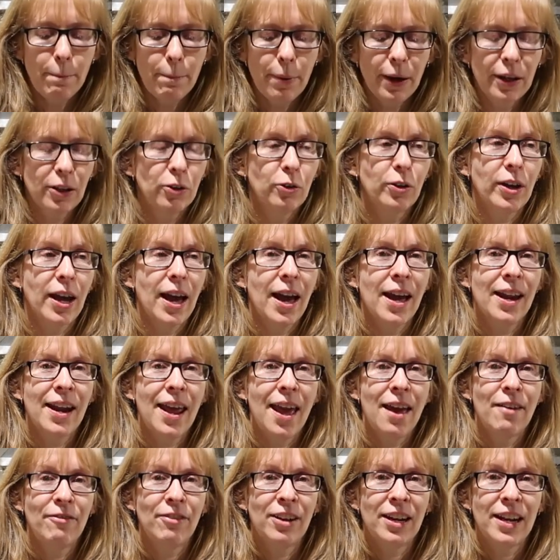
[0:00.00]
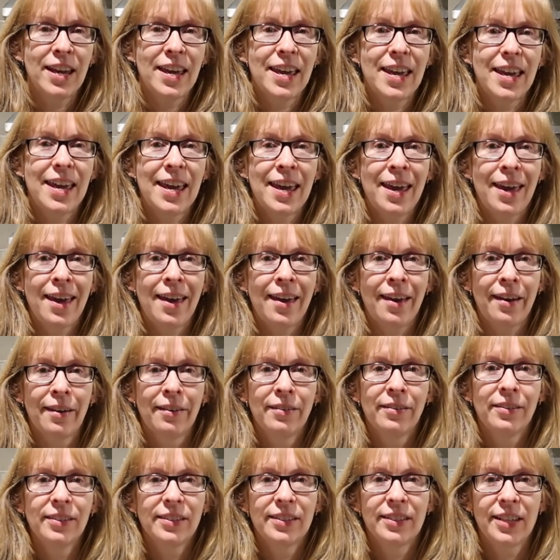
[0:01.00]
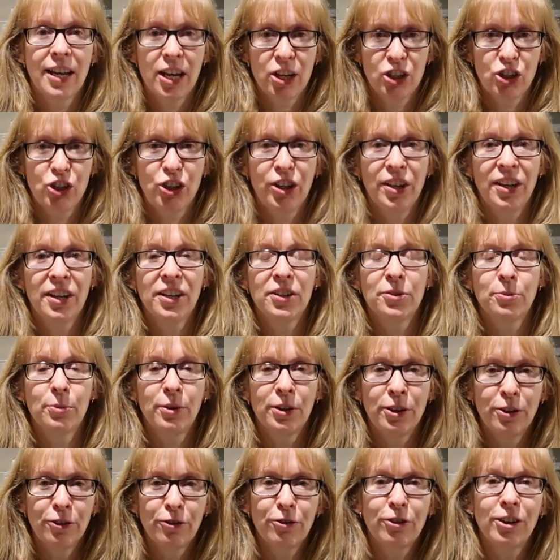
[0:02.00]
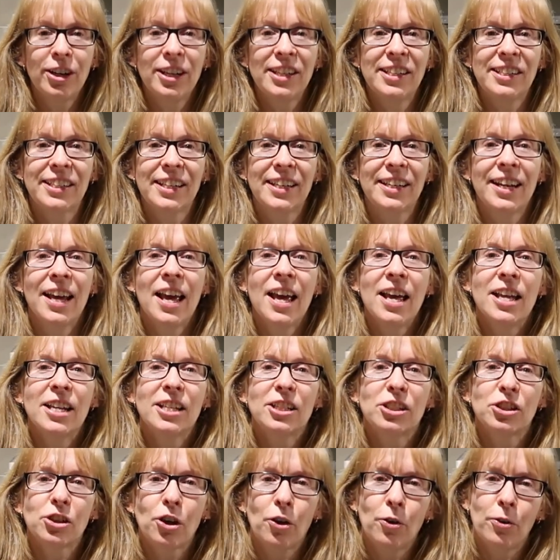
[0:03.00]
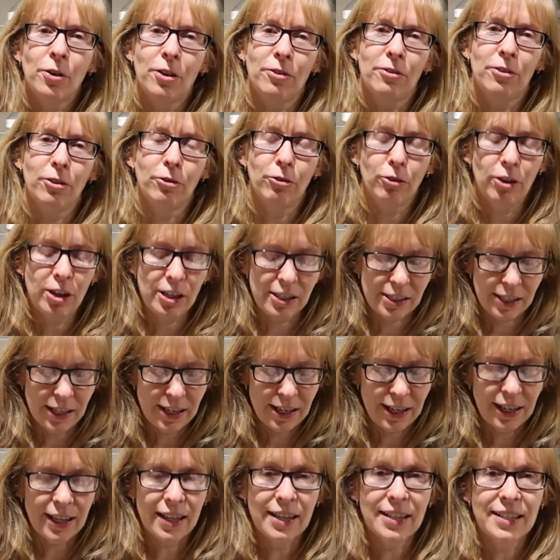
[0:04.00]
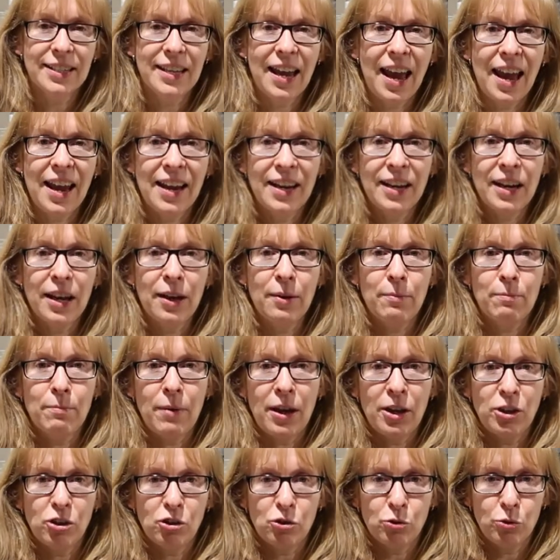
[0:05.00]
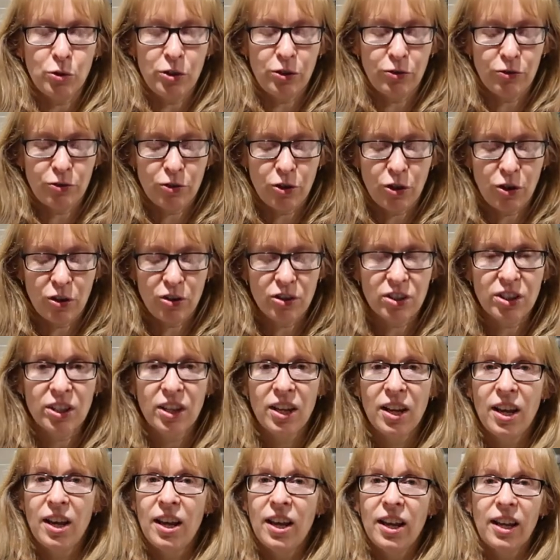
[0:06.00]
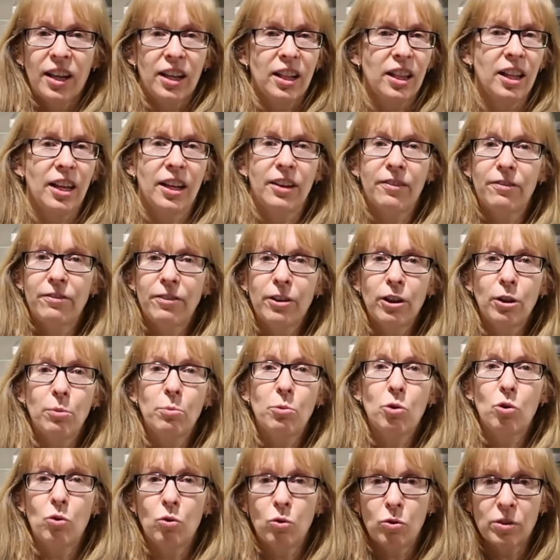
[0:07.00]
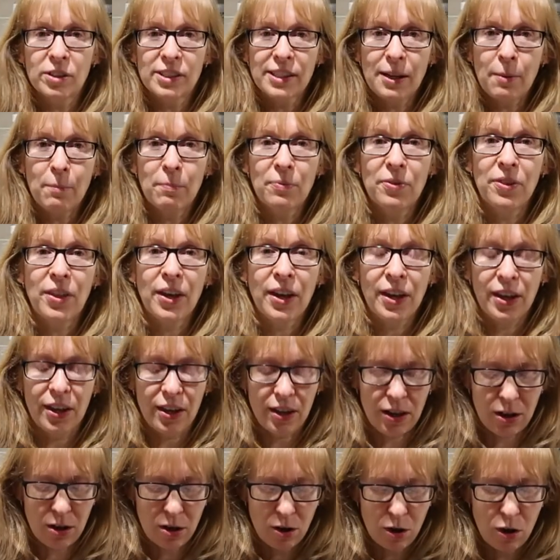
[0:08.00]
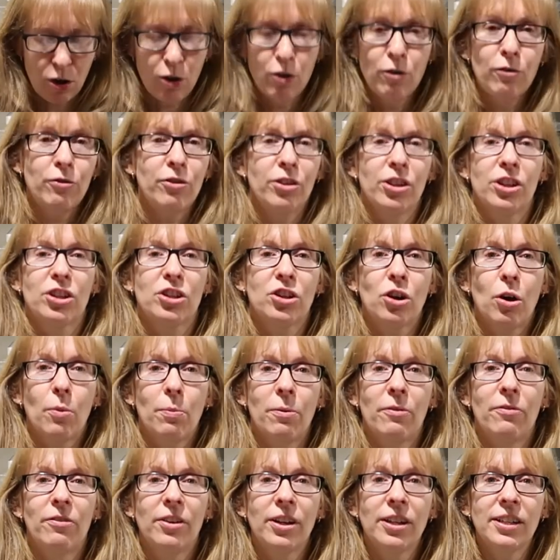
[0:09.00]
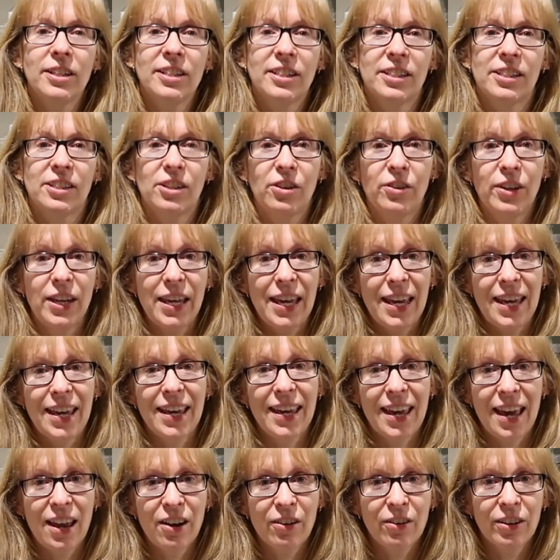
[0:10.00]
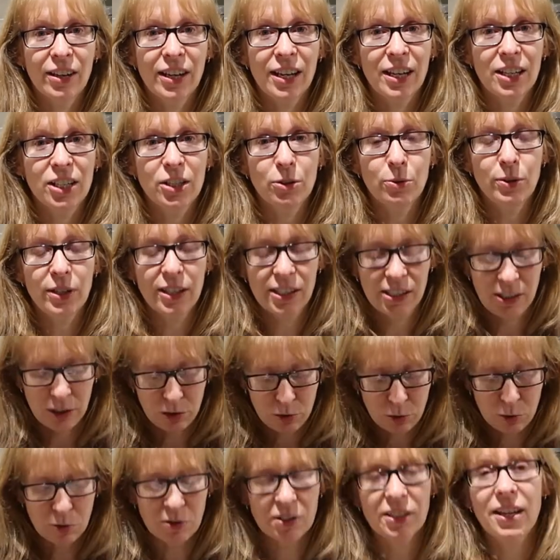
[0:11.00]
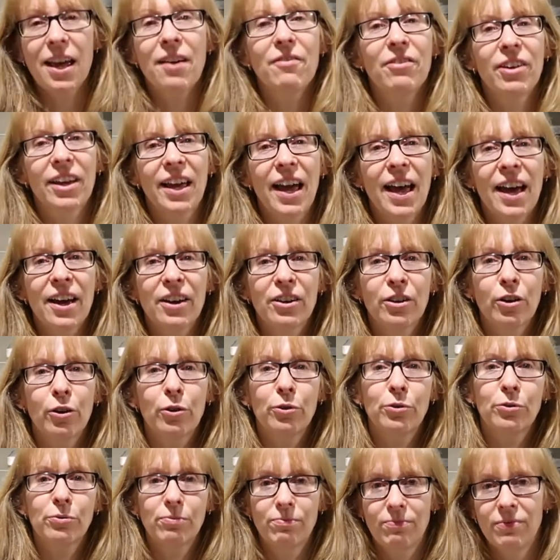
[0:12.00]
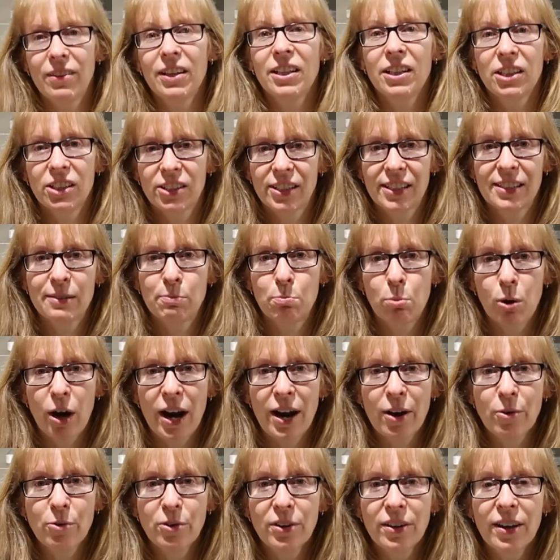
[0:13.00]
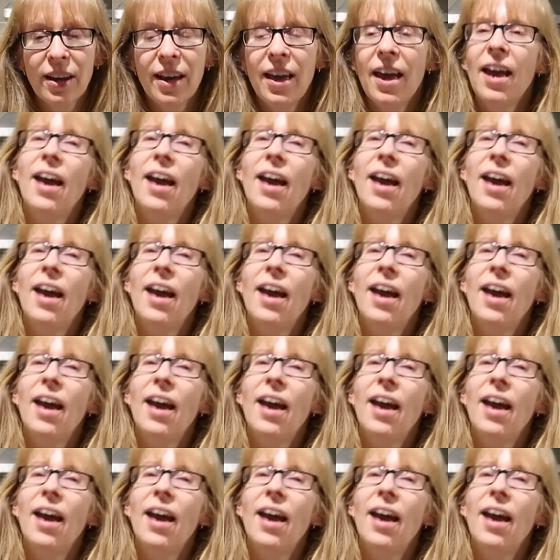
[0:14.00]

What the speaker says: But you can't have any air touching it when you freeze it. So if you freeze it in a container, make sure you've got cling film or something over the top of it so air cannot get to it, because of course avocado, it'll just brown.